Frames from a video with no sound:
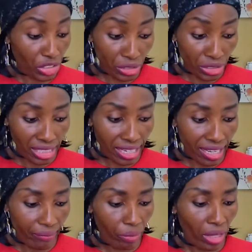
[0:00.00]

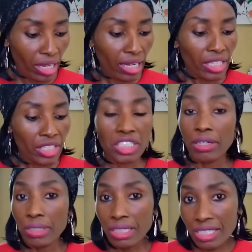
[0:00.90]
eternity,
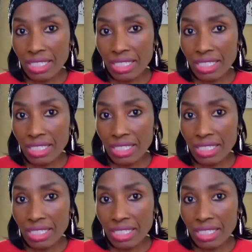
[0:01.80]
sharing the